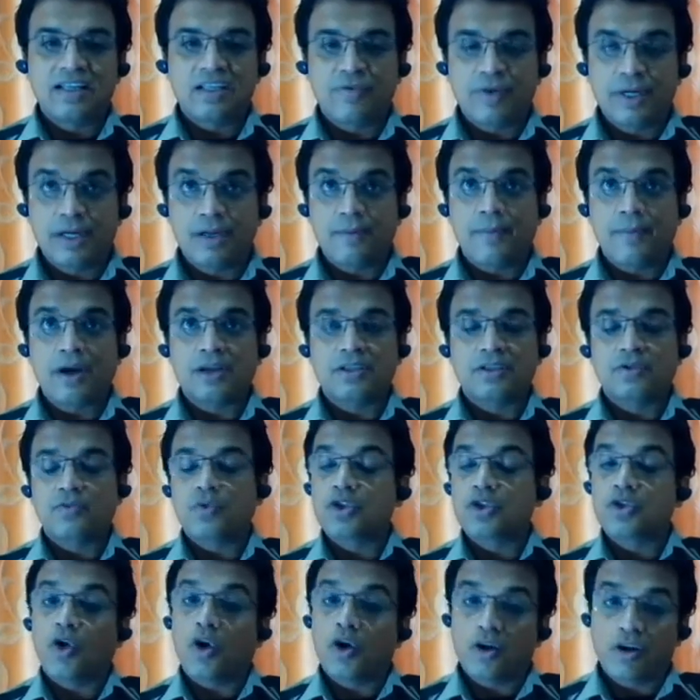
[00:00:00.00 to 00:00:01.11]
these feeder passes
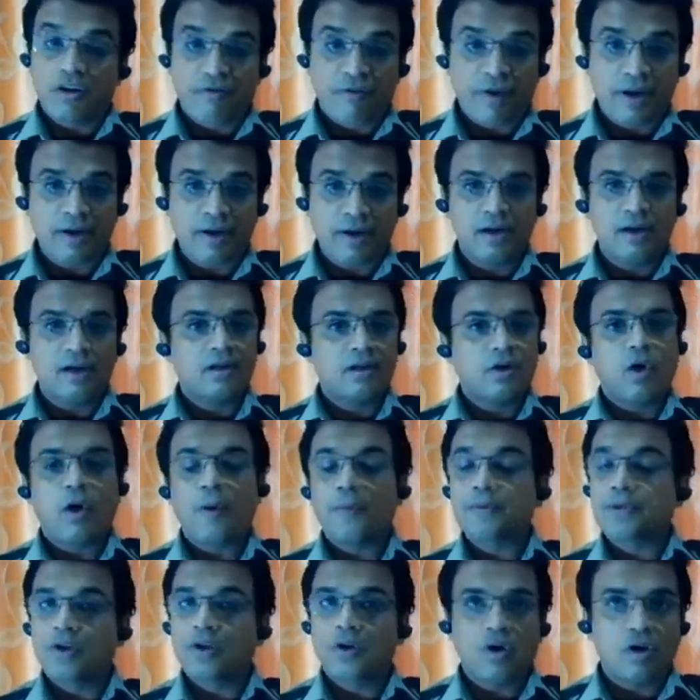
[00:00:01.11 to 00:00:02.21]
was not difficult.
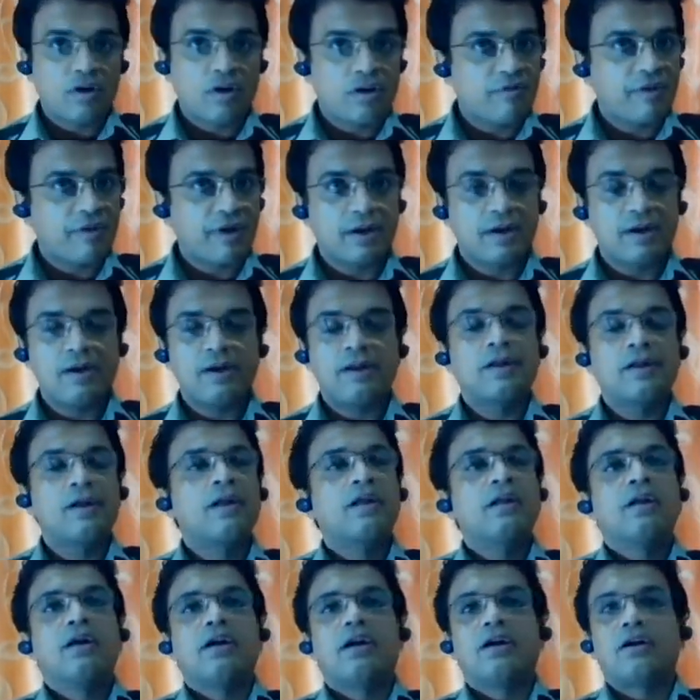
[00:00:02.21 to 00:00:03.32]
Cops are not difficult.
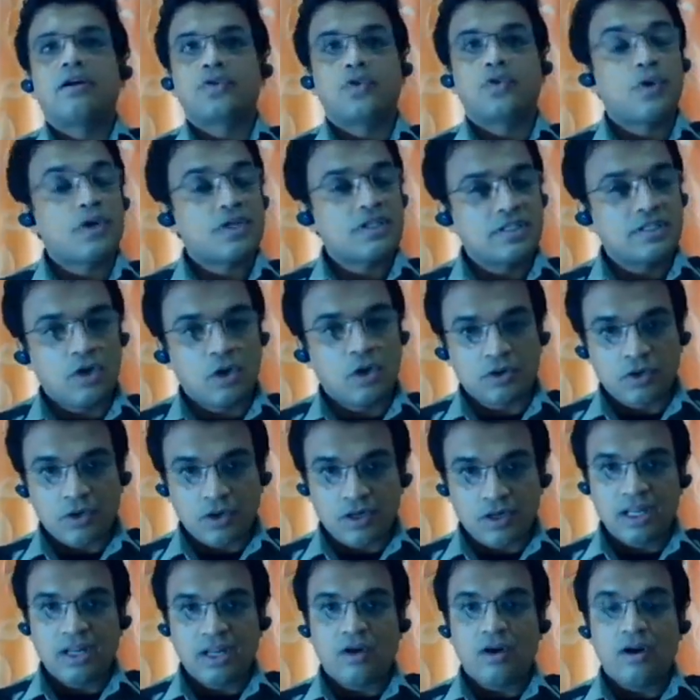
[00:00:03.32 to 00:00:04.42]
So is the
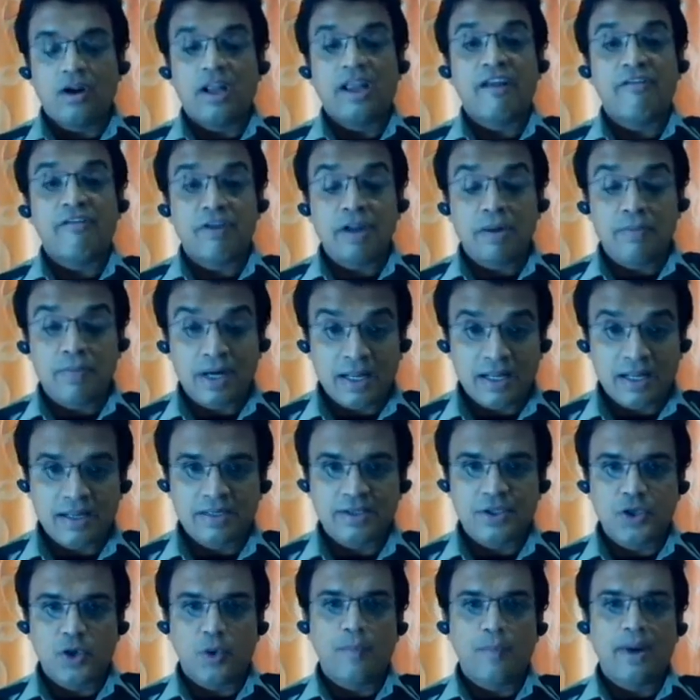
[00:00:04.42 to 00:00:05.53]
authority not. Everybody
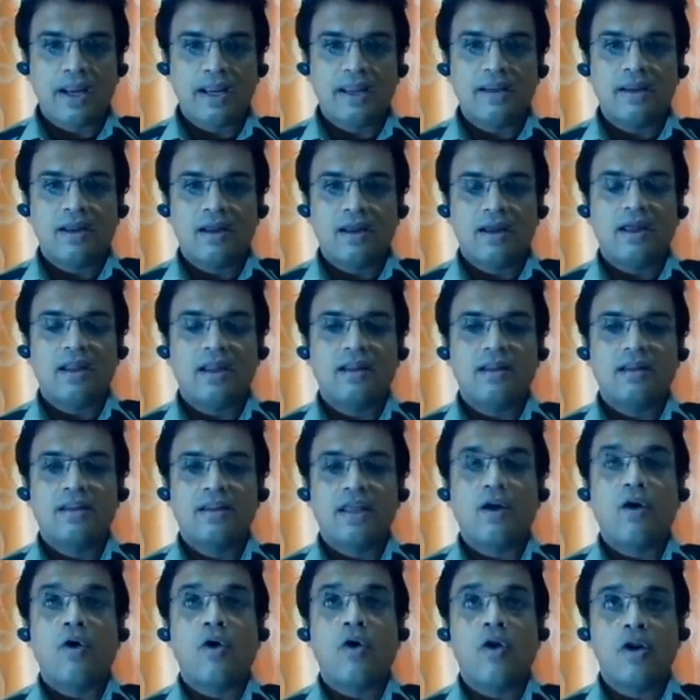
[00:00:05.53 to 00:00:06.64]
is humane, and
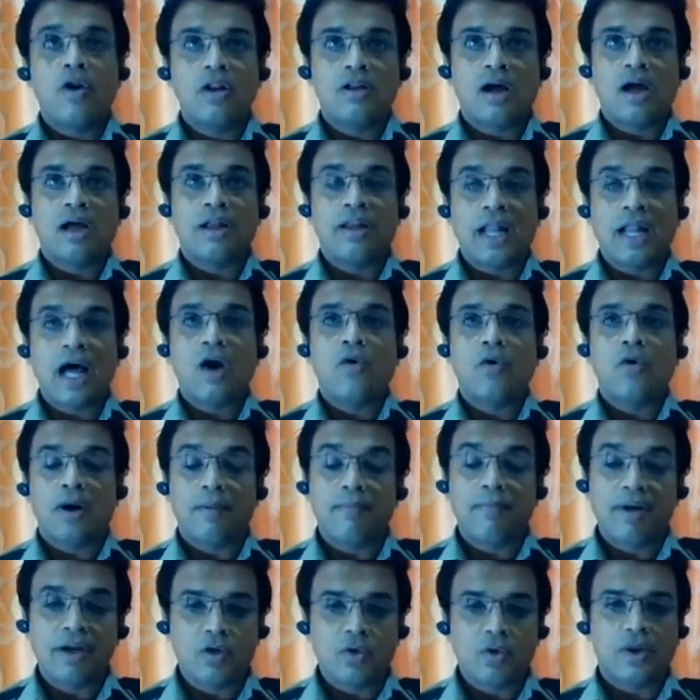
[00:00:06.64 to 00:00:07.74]
they all are now
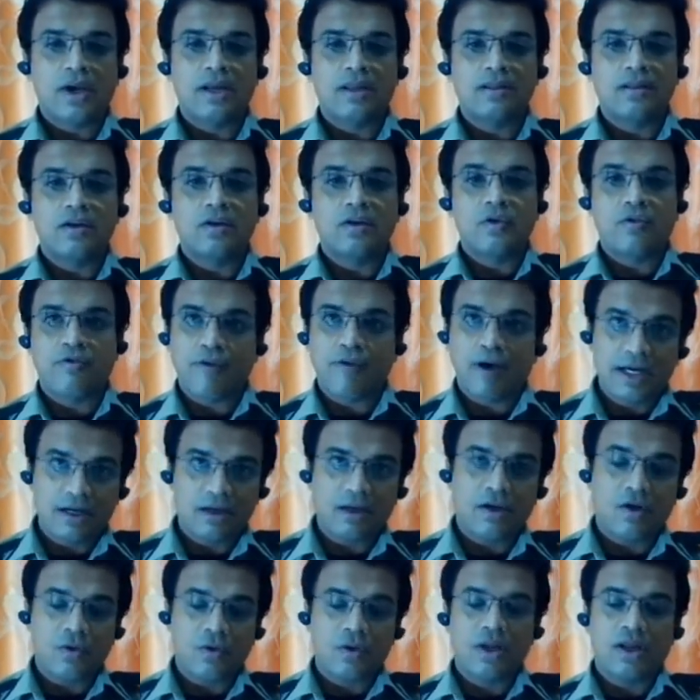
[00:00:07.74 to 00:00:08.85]
coming together to
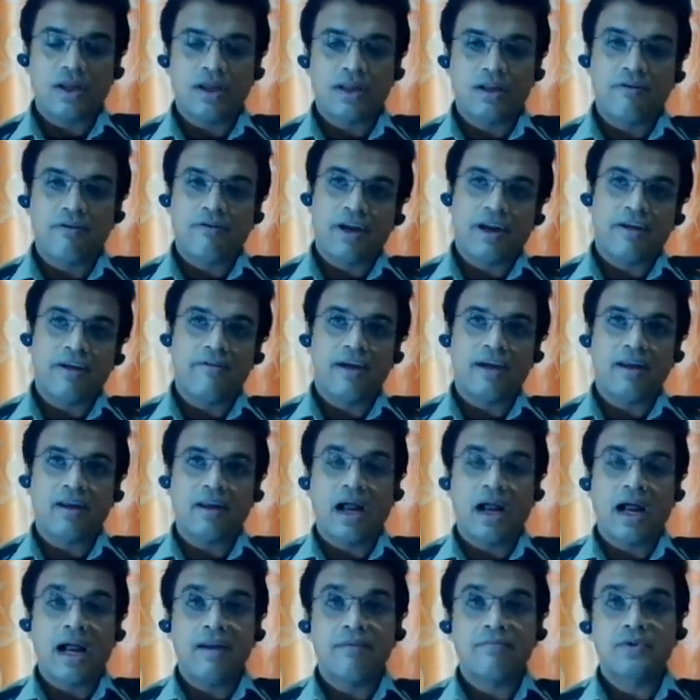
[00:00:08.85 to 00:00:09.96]
fight corona in a way where
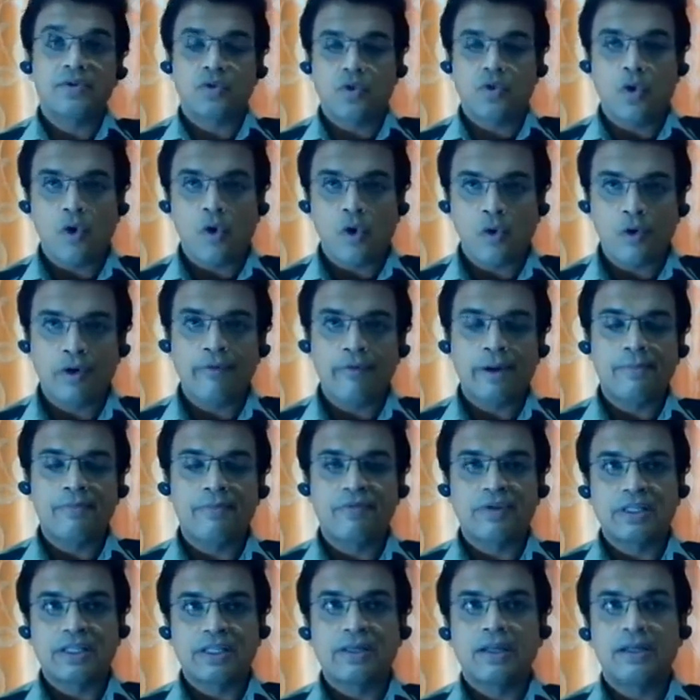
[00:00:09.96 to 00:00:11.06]
I am so
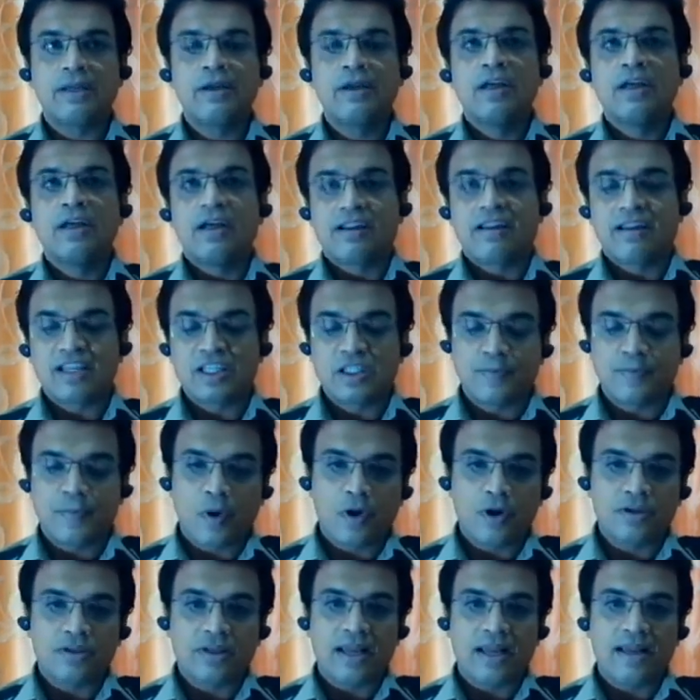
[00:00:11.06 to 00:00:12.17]
overwhelmed with the
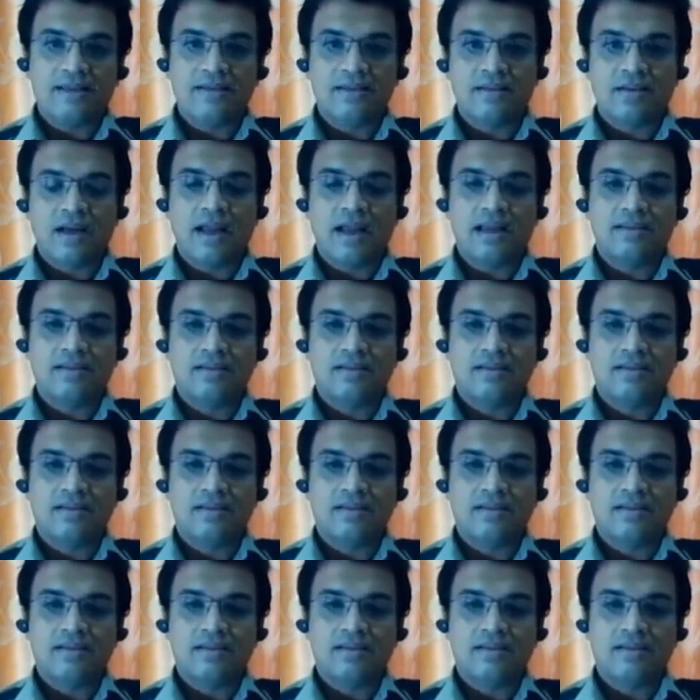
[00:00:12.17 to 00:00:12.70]
response. As